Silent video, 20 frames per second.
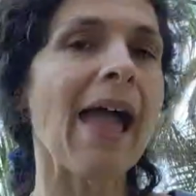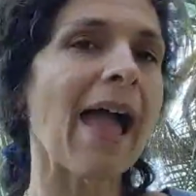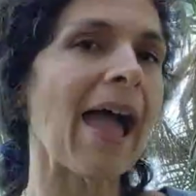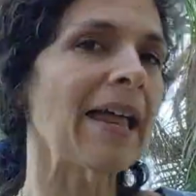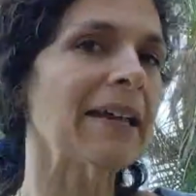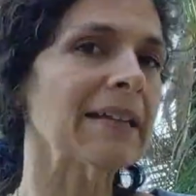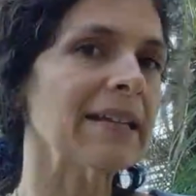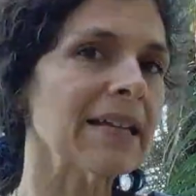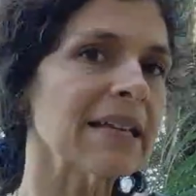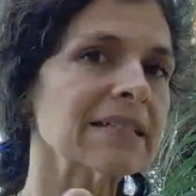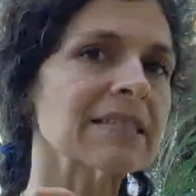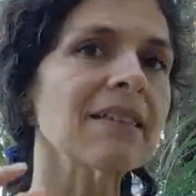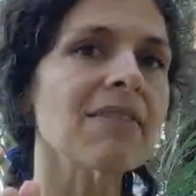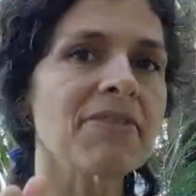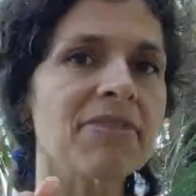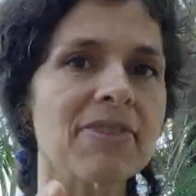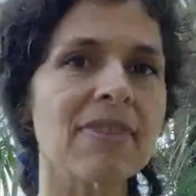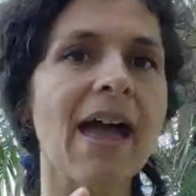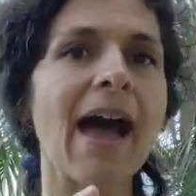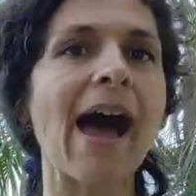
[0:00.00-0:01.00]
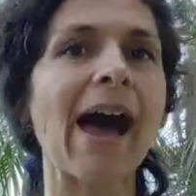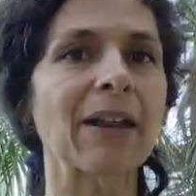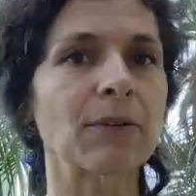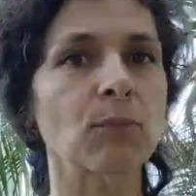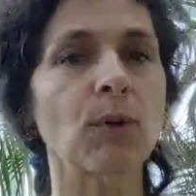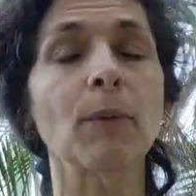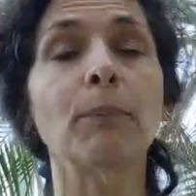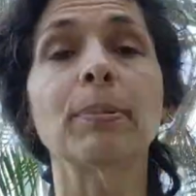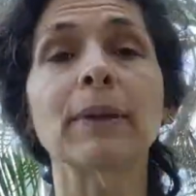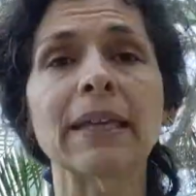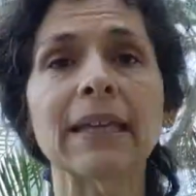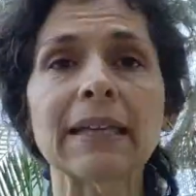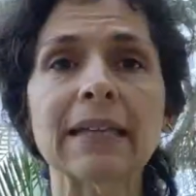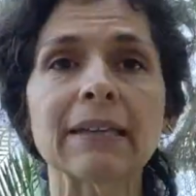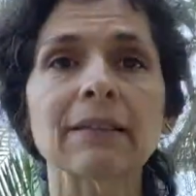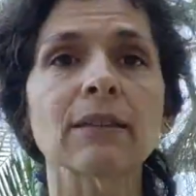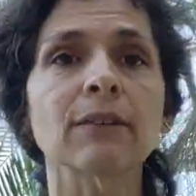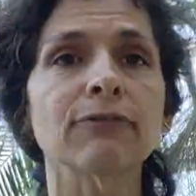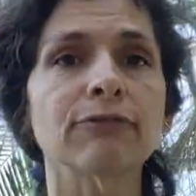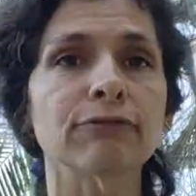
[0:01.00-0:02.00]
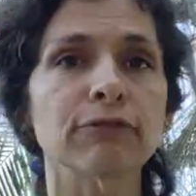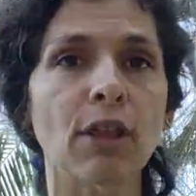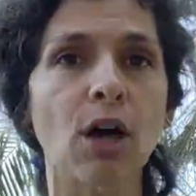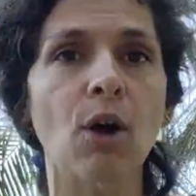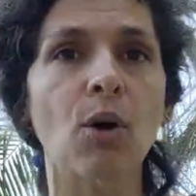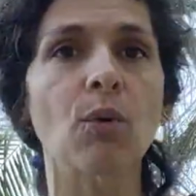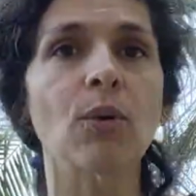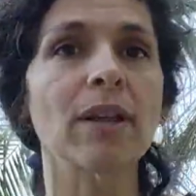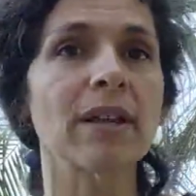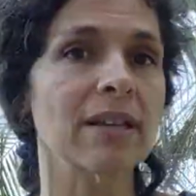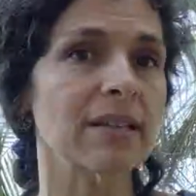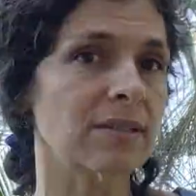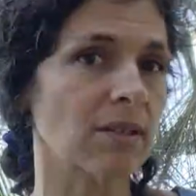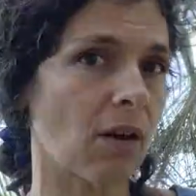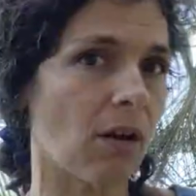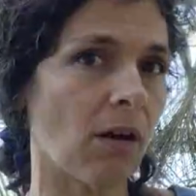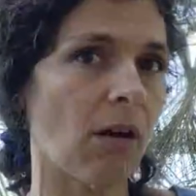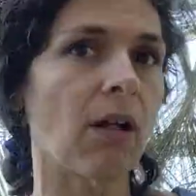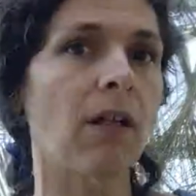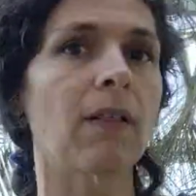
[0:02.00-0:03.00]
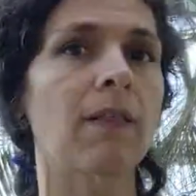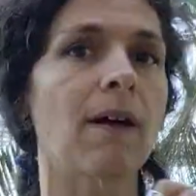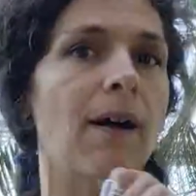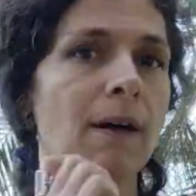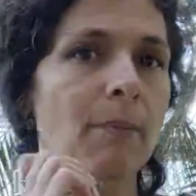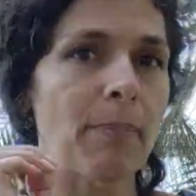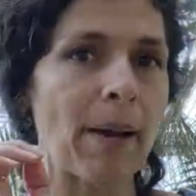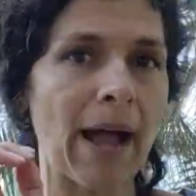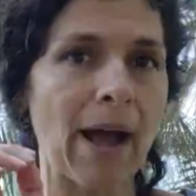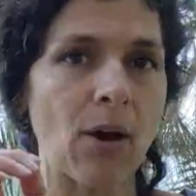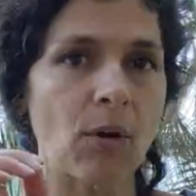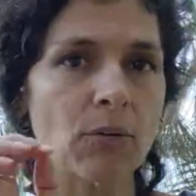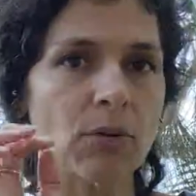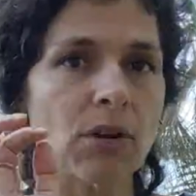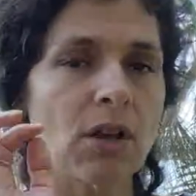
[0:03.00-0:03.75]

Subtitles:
And isn't that what being in the flow is all about?